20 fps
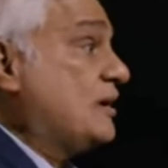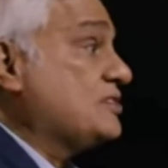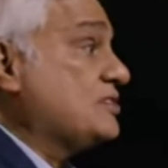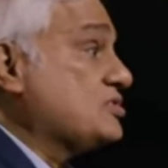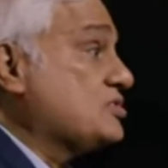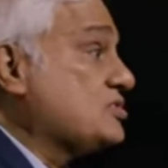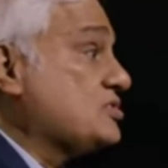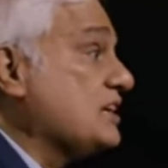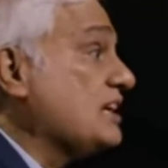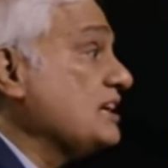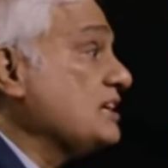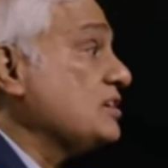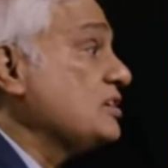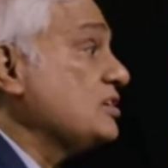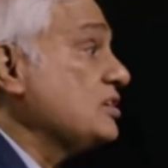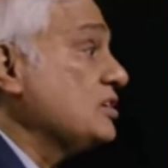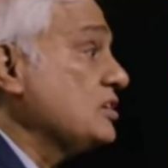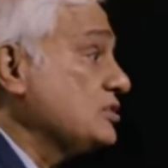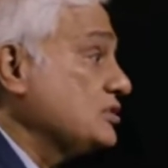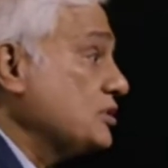
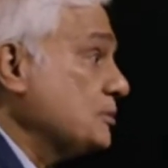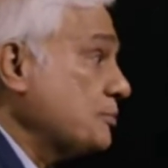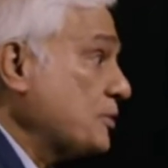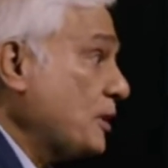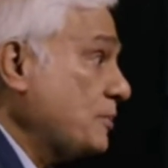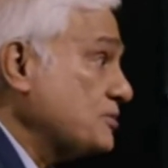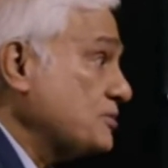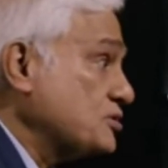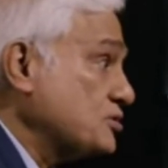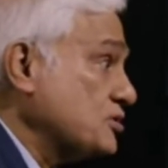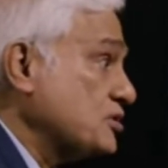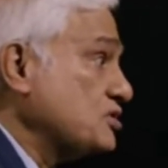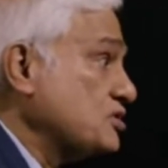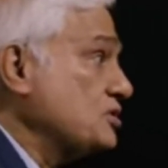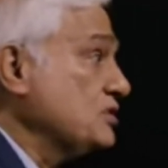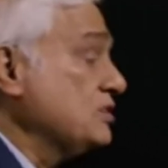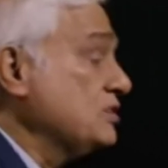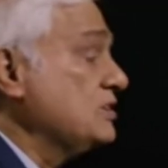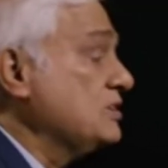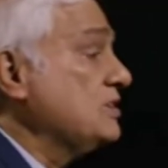transcend the
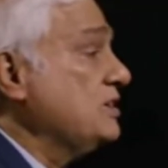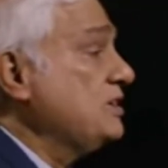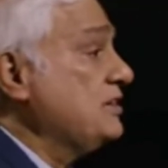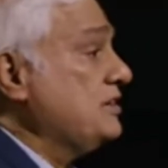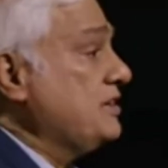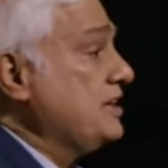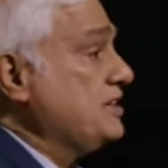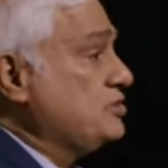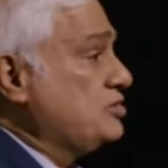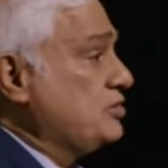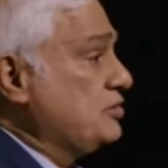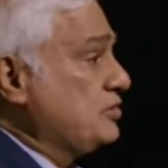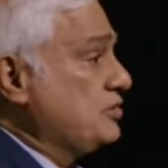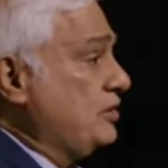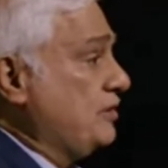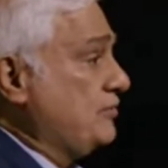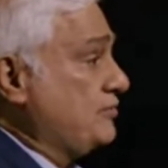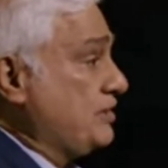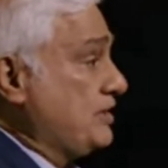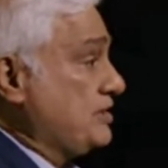propositional
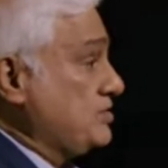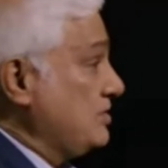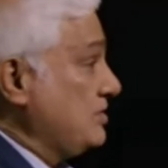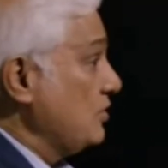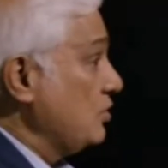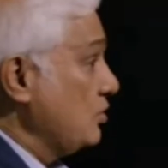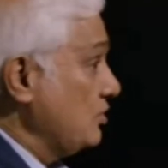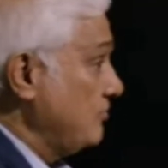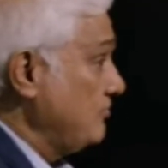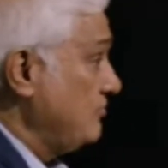nature of things.